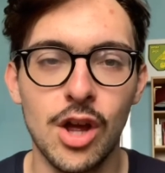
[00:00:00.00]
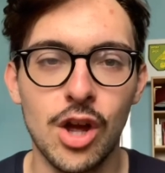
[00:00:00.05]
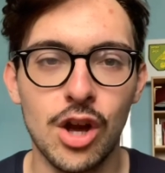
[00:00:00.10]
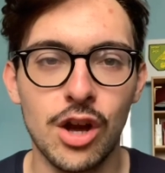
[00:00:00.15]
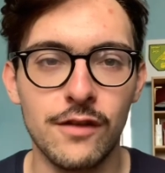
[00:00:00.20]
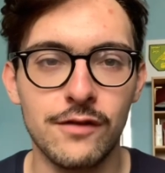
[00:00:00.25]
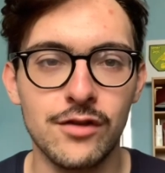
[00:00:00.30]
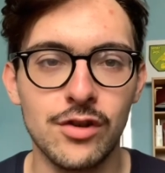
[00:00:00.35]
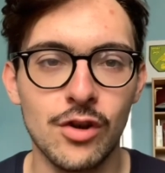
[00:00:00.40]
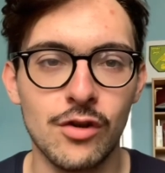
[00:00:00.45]

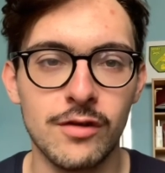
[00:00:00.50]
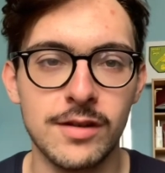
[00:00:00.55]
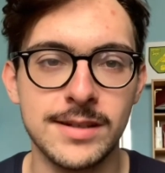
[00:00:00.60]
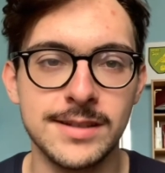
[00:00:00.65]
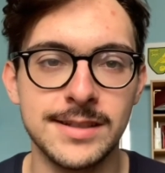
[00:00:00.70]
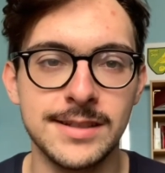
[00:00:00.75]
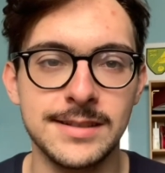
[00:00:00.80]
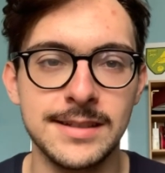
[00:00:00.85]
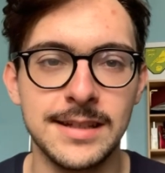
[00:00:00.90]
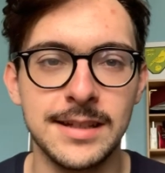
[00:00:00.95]
of Norwich
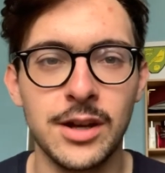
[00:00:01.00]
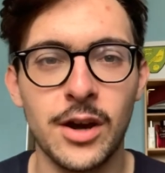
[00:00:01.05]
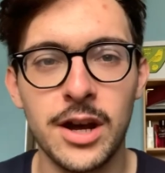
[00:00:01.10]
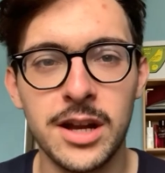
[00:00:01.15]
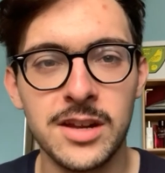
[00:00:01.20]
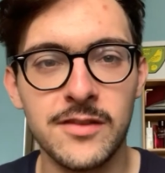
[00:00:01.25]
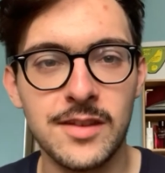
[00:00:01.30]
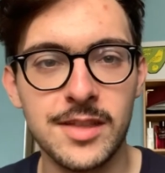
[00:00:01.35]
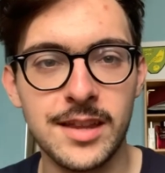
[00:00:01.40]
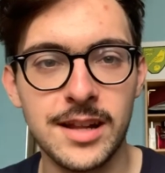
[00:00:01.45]
City
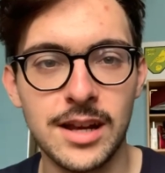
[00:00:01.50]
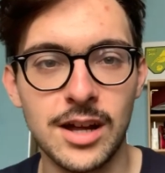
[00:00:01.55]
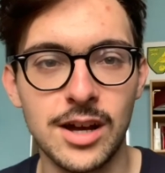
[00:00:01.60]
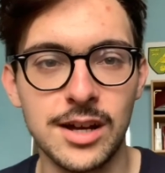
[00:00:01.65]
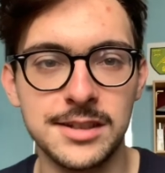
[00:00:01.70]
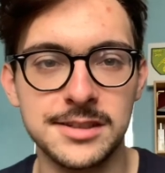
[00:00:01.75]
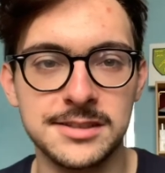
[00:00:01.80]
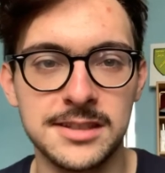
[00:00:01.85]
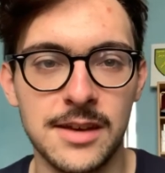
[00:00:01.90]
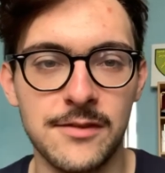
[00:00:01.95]
kind of in the
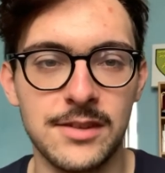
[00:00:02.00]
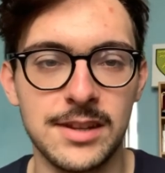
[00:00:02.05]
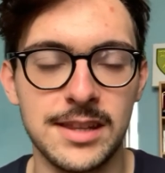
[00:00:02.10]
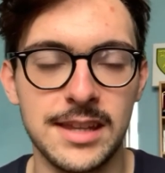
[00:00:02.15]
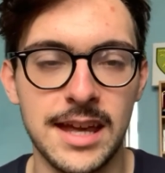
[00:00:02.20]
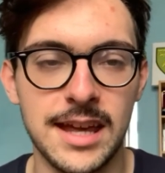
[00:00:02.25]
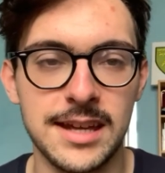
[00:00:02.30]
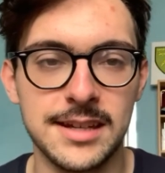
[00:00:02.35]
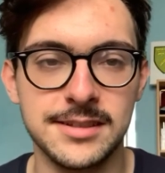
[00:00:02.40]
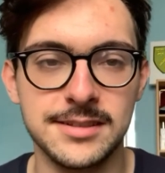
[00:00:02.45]
last seven
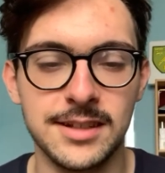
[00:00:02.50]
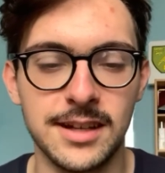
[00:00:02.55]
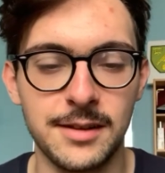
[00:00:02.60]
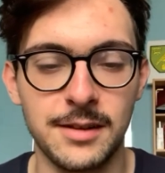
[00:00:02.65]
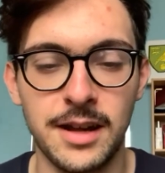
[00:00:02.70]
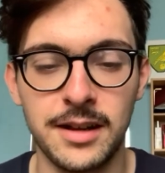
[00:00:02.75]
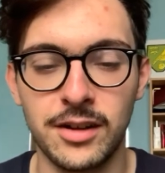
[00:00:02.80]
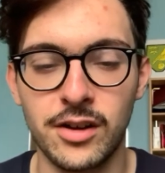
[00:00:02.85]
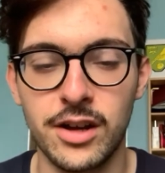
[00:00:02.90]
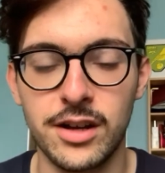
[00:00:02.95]
days to, and,
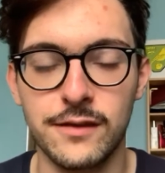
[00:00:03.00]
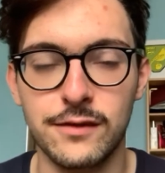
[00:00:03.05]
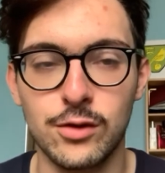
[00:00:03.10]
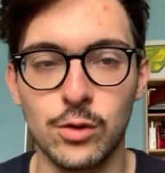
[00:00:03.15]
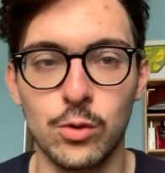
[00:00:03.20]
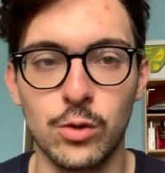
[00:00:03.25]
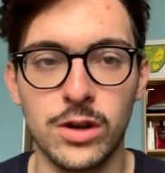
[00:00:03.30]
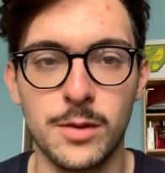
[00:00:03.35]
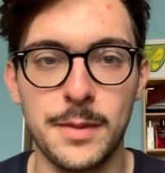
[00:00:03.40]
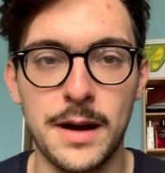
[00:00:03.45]
and kind of
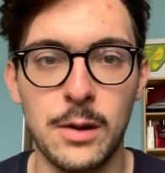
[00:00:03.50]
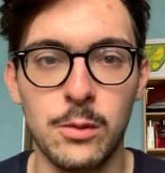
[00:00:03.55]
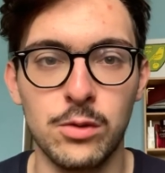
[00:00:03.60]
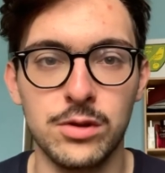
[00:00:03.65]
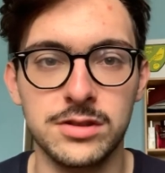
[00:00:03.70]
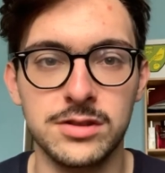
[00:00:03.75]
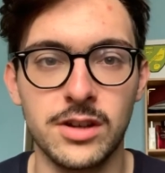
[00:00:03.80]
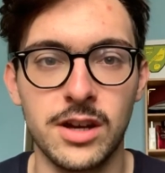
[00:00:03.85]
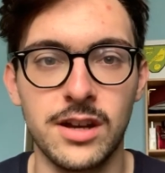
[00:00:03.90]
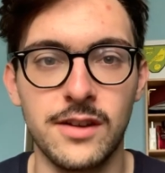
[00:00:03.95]
talk about
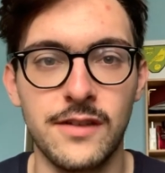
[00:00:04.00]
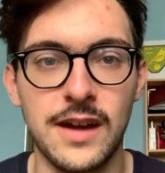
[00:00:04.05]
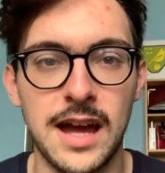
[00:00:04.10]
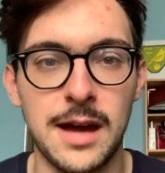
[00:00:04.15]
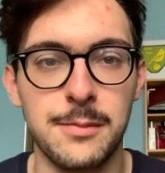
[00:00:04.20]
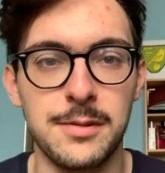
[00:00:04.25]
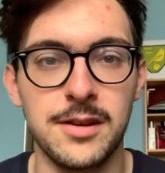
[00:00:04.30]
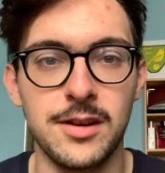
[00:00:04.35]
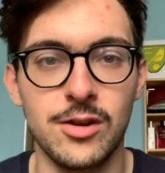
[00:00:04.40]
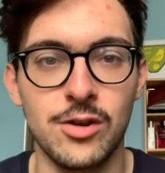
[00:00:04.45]
what's kind of
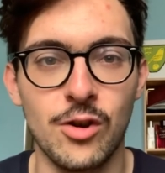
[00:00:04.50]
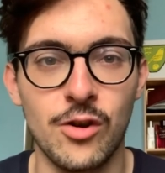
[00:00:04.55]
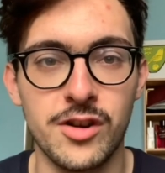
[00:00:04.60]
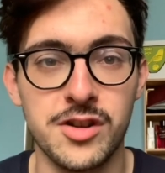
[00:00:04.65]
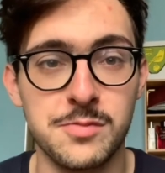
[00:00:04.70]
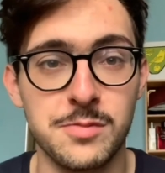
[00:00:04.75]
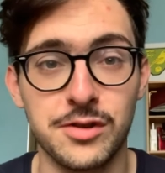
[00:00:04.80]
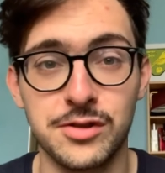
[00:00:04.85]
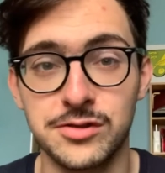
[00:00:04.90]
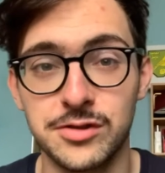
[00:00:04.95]
happened in
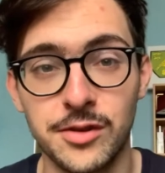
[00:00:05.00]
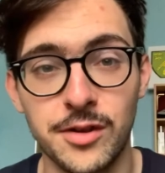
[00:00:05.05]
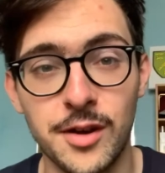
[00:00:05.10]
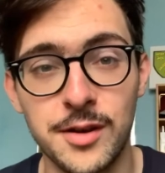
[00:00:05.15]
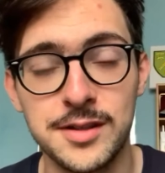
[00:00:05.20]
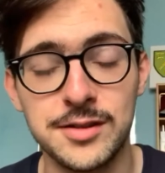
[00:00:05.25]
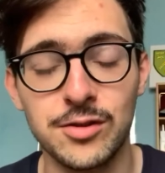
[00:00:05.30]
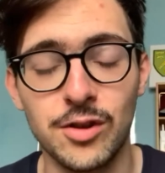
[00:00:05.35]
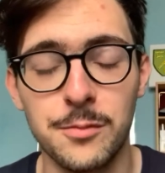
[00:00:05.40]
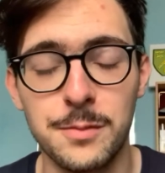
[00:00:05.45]
Norwich, because although
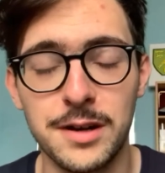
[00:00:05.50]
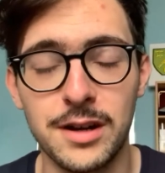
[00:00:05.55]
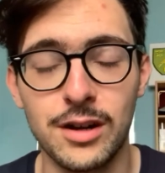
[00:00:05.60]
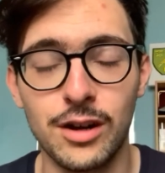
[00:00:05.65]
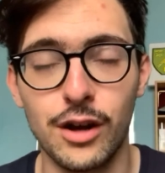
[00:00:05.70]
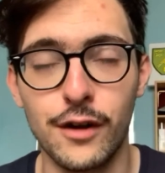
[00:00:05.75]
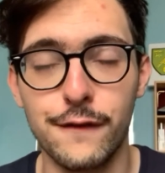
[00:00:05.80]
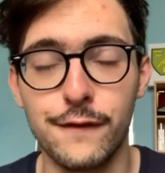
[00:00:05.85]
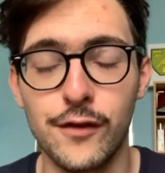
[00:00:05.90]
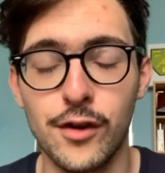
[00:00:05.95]
there's not been a
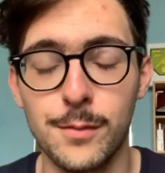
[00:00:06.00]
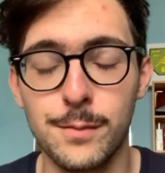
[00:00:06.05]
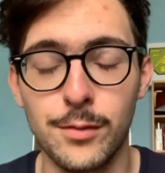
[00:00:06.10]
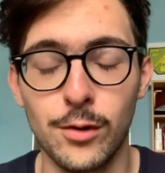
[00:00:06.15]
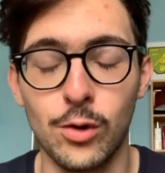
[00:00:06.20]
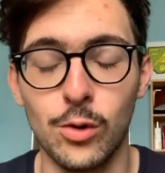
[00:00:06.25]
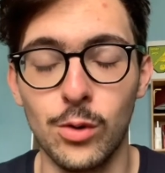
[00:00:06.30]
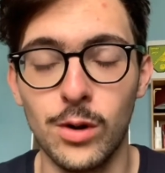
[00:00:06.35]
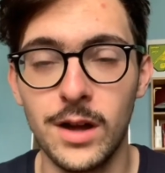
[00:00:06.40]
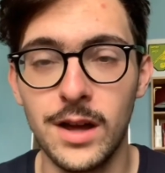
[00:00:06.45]
lot of
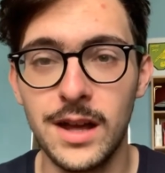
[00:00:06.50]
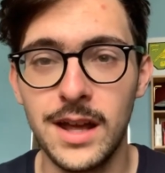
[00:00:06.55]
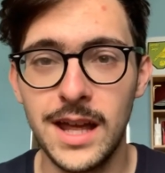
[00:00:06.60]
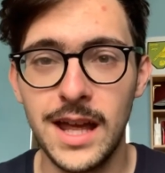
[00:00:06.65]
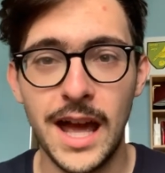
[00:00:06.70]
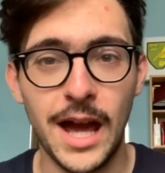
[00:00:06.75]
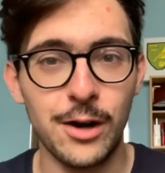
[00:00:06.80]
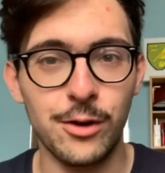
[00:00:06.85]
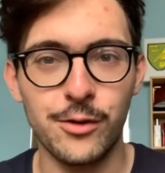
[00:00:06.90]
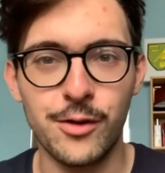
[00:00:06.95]
football
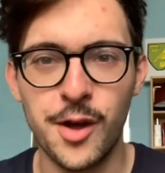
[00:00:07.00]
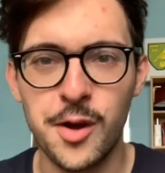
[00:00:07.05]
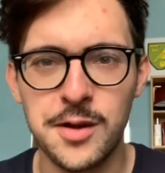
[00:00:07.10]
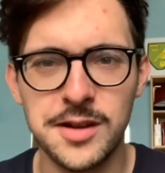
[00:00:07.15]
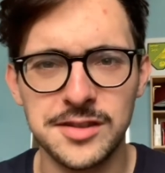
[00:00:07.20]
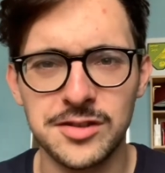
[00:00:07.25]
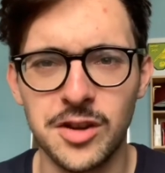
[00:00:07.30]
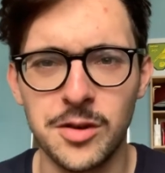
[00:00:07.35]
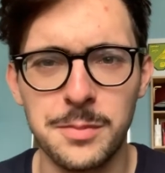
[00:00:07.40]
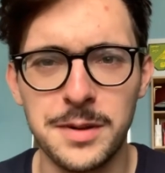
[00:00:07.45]
and although
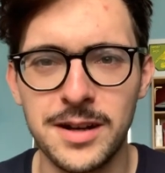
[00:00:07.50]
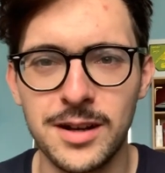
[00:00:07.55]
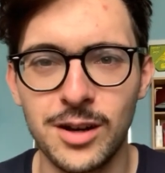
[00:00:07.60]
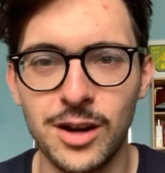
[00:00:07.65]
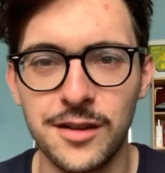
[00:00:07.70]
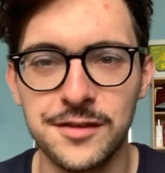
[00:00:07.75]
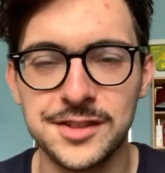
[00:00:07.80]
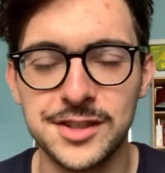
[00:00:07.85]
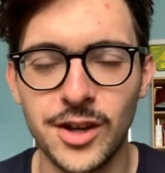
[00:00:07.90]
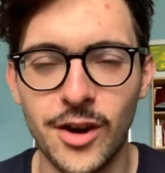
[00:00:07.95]
there's not been a
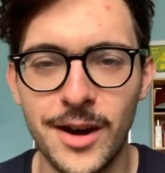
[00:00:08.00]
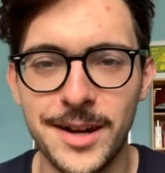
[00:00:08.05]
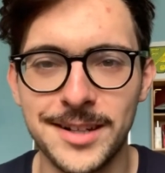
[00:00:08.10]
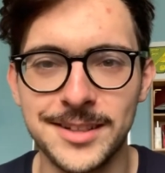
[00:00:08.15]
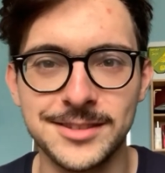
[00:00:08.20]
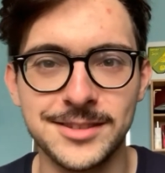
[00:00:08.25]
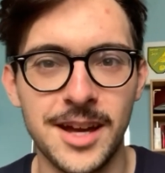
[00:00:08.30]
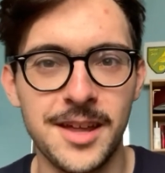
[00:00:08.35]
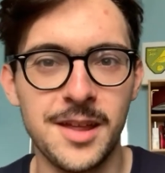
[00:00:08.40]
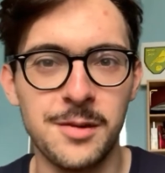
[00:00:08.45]
lot of
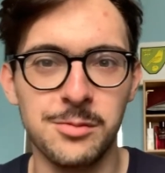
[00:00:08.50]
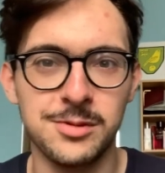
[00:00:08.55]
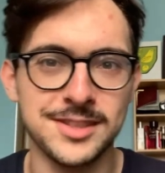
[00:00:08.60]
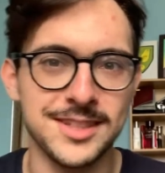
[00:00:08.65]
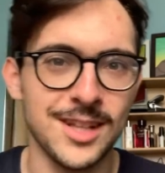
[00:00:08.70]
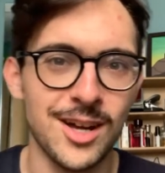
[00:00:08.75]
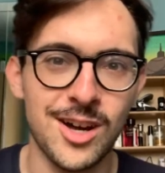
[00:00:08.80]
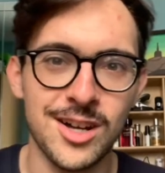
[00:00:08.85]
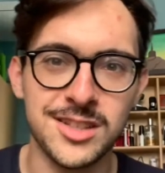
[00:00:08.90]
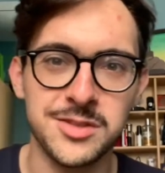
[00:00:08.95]
signings like there was
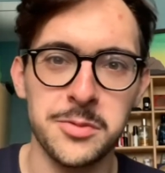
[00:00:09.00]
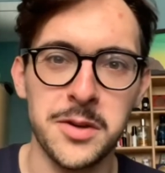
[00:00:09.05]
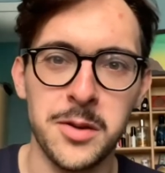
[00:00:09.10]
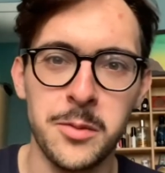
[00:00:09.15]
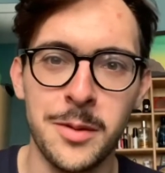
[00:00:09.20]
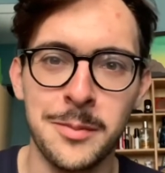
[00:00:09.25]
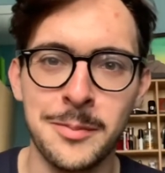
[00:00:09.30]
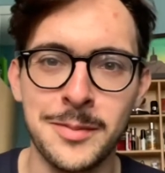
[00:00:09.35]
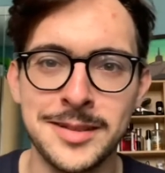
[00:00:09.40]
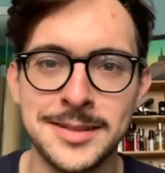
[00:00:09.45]
last week
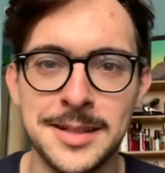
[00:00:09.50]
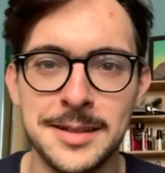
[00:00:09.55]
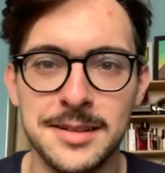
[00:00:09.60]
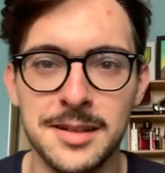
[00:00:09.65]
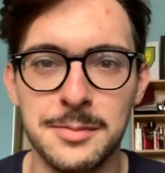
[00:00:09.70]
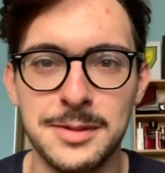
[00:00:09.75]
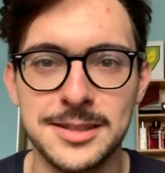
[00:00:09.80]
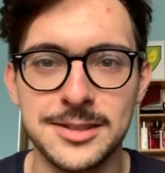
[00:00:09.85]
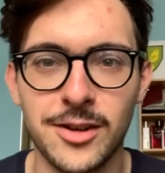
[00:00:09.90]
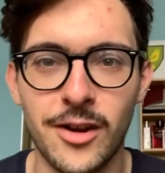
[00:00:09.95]
when we seemed
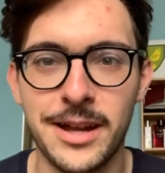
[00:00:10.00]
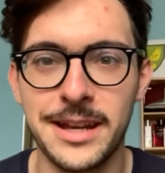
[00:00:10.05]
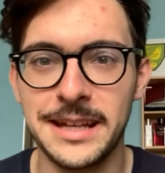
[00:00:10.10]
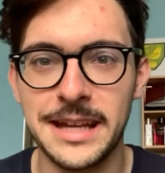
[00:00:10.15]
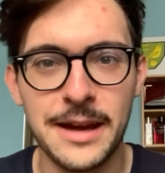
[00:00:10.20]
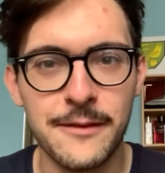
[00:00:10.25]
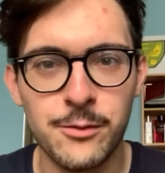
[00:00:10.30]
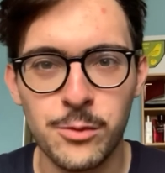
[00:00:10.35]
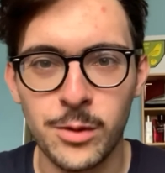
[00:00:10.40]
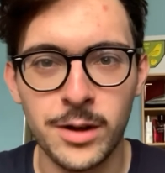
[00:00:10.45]
to be signing
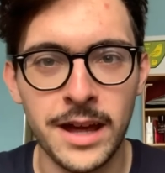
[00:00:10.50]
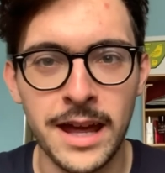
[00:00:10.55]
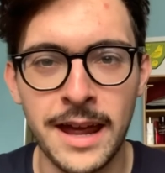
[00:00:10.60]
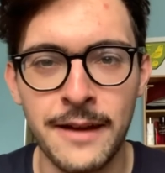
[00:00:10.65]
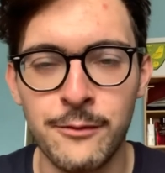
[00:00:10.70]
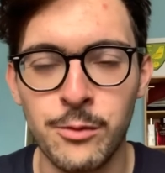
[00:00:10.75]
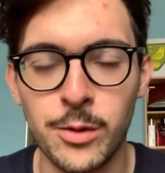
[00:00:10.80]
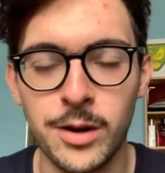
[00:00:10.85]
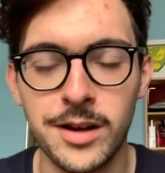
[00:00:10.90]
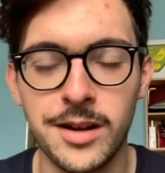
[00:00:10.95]
everyone
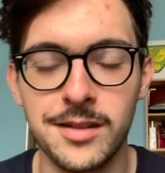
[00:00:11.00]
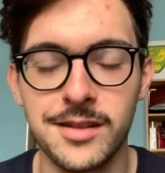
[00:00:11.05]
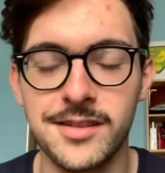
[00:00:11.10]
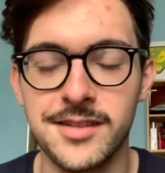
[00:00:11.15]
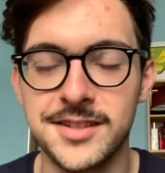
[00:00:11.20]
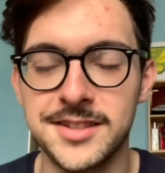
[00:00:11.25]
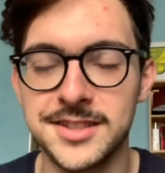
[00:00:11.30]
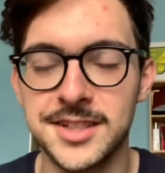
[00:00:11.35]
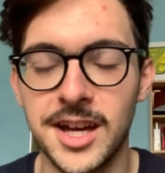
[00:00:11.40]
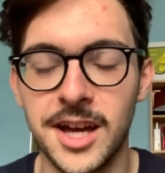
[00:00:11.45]
everyone under
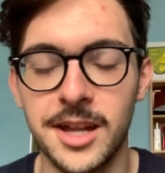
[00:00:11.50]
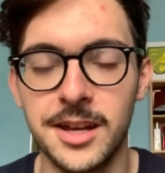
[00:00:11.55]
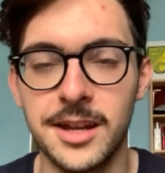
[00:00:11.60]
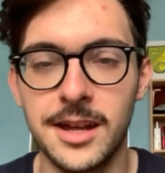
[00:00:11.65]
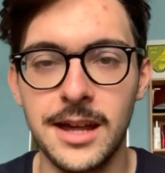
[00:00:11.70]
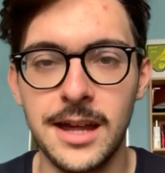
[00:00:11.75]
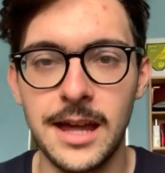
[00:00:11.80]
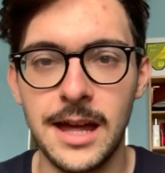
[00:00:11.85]
the sun,